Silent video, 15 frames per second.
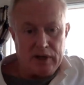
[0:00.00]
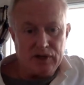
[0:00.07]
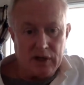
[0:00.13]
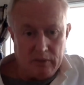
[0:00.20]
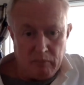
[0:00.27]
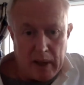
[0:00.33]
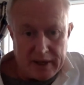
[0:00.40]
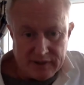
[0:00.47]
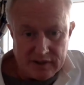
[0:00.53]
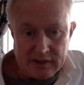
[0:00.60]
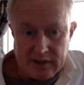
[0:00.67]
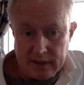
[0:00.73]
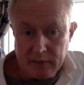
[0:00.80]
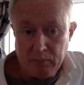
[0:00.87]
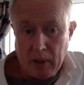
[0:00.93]
they mentioned
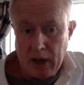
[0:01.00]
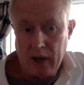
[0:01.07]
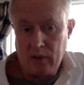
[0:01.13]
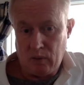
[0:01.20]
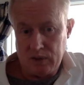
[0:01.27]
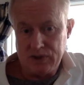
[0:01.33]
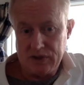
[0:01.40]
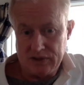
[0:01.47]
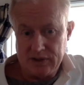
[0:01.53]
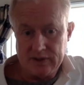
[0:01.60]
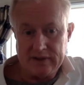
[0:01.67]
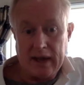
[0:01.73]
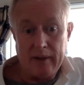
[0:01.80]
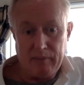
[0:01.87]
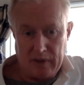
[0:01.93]
Pleistocene Park, which is
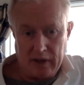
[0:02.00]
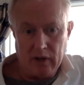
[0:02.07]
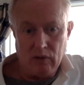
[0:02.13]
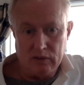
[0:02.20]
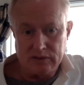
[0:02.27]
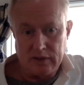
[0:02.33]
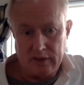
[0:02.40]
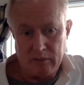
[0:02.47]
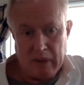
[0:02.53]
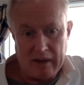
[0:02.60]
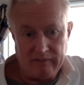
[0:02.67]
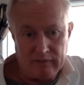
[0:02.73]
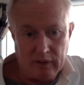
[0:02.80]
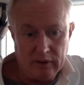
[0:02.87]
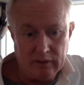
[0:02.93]
the same thing, and also the
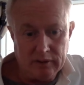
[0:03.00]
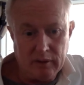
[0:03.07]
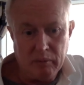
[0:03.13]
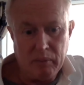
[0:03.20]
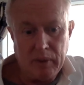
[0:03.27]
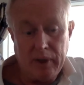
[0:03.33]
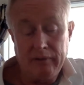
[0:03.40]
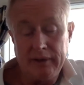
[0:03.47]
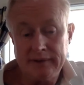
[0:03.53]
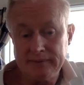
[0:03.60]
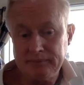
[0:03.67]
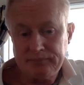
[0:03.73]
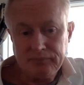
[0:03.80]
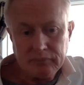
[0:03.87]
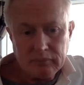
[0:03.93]
buffalo on the prairie.
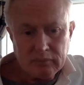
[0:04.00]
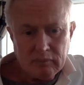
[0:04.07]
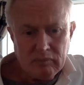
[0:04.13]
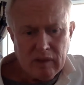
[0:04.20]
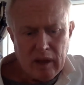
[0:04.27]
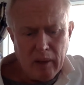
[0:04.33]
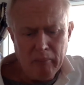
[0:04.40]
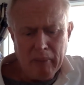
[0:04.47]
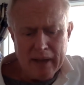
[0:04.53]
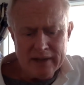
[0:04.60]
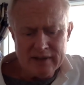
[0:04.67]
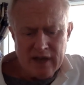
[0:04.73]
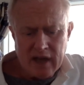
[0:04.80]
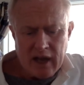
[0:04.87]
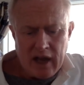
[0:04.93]

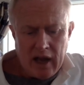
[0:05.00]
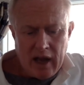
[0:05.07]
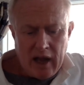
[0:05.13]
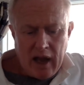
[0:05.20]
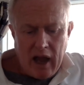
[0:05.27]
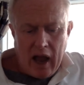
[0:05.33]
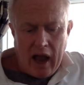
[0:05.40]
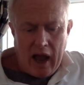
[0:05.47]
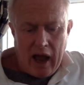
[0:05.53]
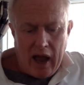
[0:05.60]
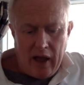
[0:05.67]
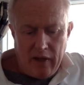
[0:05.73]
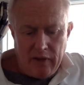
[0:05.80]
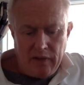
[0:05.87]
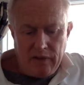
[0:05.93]
But
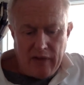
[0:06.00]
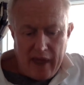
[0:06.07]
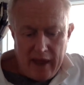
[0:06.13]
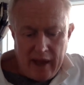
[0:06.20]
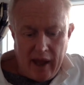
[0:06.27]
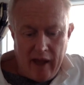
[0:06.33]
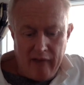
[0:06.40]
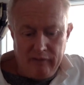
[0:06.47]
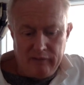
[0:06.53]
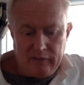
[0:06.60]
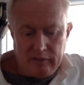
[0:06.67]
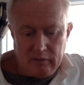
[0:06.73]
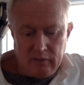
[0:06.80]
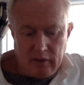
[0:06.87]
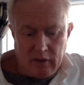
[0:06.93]
uh, they
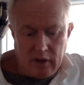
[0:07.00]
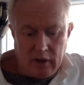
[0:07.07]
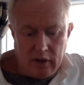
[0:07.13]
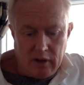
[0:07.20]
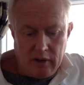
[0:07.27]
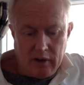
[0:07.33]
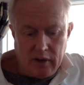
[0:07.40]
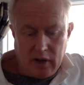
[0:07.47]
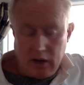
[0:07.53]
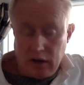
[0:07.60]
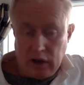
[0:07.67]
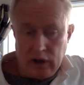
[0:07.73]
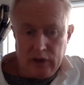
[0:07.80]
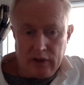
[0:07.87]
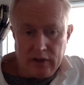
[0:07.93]
have
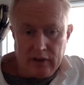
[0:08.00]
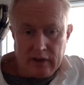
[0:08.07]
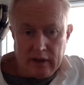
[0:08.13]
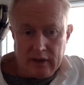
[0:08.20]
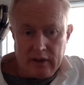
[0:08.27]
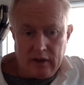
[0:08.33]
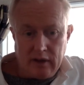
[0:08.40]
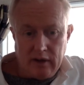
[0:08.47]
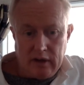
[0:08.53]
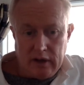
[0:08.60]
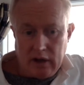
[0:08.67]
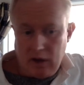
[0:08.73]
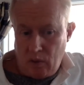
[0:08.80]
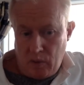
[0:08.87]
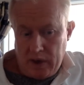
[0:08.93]
concluded that,
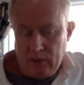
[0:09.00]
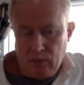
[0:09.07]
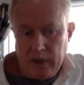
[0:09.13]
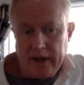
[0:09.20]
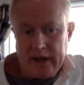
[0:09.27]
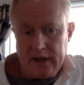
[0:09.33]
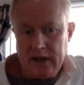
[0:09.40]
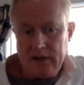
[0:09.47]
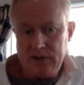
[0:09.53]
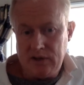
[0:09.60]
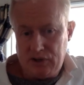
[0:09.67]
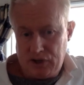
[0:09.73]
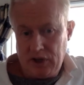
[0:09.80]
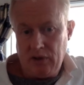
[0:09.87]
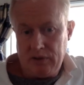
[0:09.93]
you know, we, we're in,
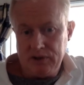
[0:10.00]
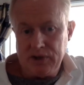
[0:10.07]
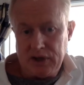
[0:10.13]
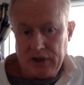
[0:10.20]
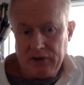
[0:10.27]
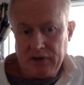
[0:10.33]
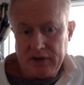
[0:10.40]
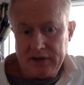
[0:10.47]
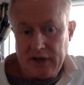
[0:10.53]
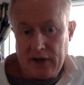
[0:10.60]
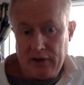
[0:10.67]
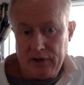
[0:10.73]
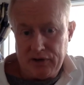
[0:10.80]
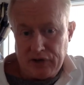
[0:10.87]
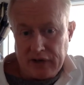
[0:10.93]
in geoengineering
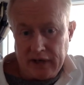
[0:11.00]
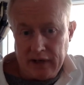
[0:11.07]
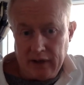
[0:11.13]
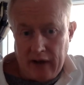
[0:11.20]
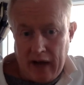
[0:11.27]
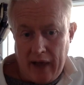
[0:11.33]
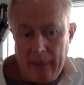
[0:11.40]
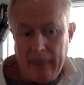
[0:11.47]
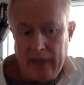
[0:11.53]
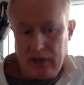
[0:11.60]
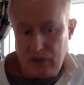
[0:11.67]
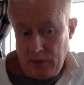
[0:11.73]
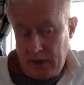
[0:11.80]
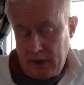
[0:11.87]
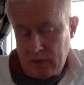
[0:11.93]
territory, and they're
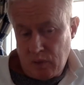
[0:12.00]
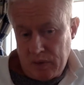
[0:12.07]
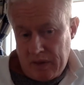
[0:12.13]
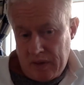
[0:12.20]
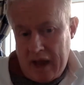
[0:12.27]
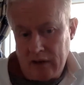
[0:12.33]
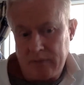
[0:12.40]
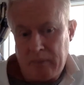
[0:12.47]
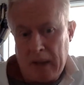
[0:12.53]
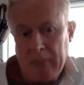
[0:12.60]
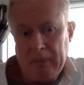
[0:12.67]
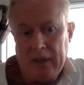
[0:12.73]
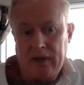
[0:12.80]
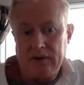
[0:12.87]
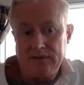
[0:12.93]
doing it without
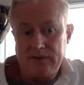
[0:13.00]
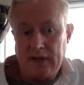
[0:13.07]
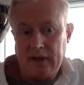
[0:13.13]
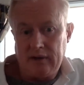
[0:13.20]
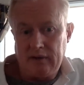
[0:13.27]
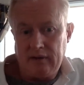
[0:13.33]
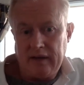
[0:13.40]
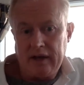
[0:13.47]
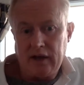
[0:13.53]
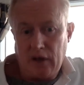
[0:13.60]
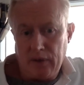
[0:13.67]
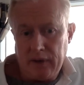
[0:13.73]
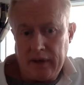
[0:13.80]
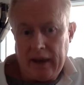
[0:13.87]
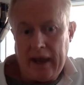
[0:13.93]
public consent. They're
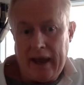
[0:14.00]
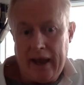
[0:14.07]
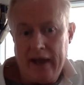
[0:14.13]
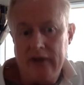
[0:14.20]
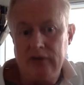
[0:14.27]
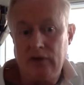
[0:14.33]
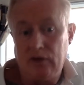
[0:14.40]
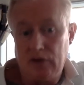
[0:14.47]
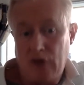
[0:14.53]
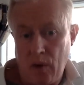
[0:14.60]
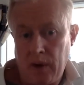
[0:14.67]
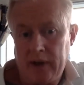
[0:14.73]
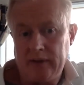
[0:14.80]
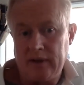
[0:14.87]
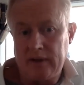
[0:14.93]
going ahead
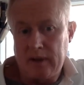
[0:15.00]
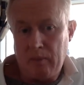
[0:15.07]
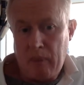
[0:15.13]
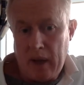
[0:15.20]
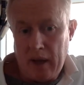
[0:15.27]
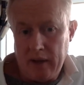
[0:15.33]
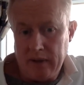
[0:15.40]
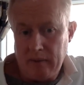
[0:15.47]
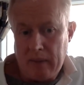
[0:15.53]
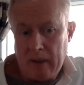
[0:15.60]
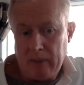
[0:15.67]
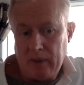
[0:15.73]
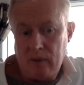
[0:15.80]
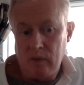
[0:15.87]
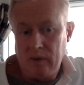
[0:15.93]
knowing that the, pu the
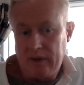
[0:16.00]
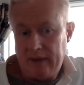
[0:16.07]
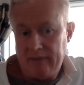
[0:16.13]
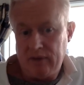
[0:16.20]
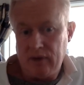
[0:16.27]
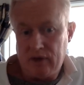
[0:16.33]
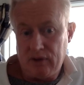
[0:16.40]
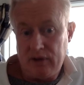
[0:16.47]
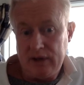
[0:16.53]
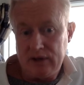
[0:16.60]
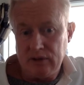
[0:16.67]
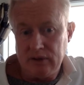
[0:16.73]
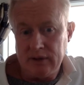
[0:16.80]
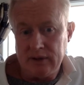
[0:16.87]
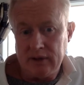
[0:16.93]
public will never agree
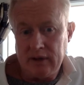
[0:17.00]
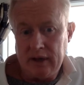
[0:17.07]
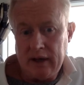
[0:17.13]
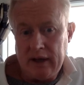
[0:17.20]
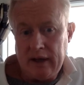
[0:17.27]
to it.